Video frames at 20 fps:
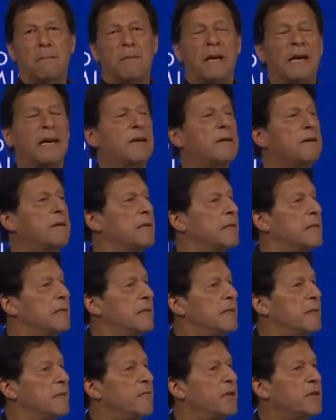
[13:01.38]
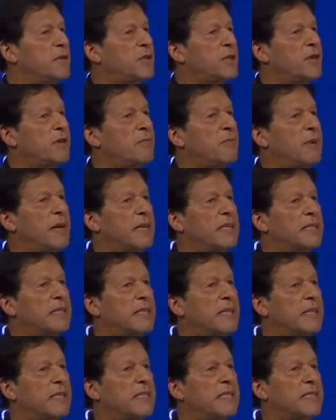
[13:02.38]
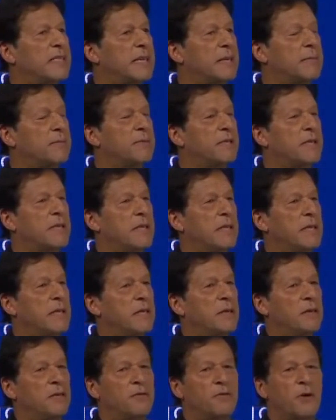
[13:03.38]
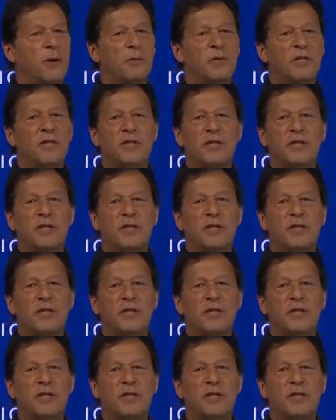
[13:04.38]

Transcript: my vision of Pakistan stems from